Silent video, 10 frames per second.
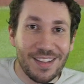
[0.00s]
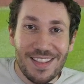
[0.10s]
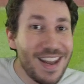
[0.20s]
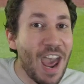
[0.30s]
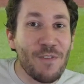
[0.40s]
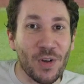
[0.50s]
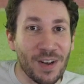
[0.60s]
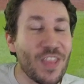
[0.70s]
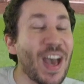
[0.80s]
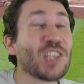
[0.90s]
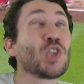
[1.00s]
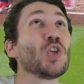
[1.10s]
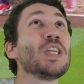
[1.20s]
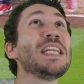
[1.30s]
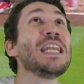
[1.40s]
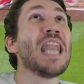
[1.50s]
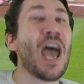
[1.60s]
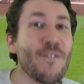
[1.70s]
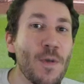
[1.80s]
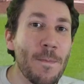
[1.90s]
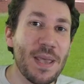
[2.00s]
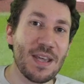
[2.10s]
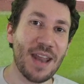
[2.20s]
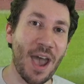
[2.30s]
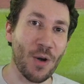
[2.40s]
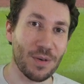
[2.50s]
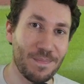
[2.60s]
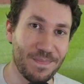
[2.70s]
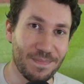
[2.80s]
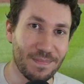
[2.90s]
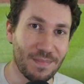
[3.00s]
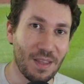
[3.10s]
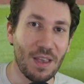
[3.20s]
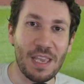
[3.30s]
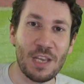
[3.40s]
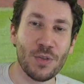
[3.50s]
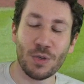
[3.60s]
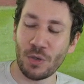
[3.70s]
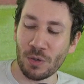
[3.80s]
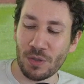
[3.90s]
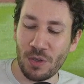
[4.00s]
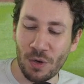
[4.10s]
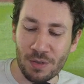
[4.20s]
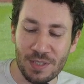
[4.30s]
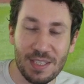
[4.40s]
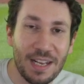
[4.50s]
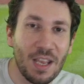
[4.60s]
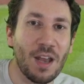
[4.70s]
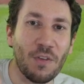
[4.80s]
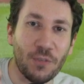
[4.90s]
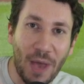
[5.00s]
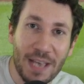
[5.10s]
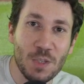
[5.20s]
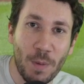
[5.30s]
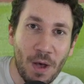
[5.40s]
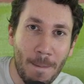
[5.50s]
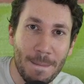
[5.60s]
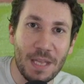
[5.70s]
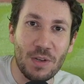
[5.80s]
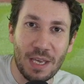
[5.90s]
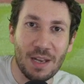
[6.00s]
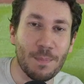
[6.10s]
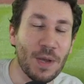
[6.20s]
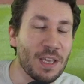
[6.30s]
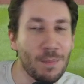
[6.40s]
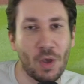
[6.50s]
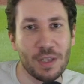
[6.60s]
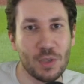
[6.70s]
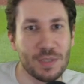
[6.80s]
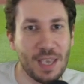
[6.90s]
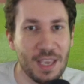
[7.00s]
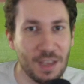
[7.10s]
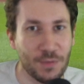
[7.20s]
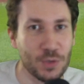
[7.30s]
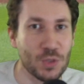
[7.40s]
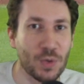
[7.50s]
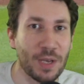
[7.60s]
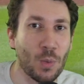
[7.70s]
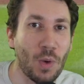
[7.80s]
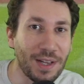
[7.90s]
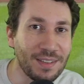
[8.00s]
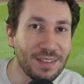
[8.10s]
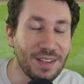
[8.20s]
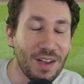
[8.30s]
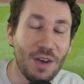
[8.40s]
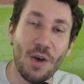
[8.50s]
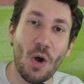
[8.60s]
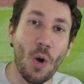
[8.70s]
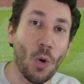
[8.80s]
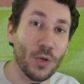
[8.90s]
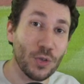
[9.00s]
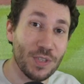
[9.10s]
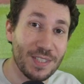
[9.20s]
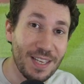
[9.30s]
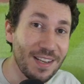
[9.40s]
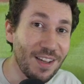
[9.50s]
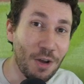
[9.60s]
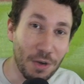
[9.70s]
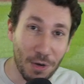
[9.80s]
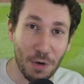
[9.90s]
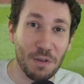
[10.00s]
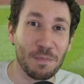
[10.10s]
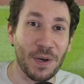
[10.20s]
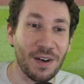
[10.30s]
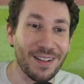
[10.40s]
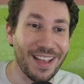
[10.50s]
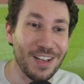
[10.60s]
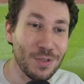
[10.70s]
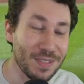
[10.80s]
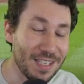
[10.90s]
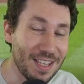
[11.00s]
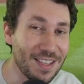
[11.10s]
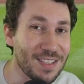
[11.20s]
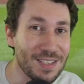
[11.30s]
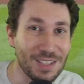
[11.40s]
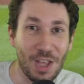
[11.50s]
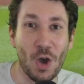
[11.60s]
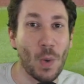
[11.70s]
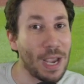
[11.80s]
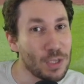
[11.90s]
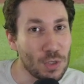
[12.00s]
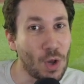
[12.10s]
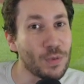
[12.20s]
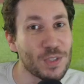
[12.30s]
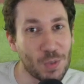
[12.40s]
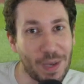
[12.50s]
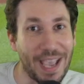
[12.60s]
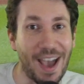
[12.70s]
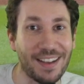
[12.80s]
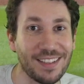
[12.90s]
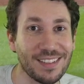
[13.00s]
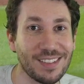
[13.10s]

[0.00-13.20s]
Never. That should never be an out. Either you're sitting on a fastball and you get a breaking ball and you take it for strike one, or you're sitting on a curveball and you see that this is low and you don't swing at it.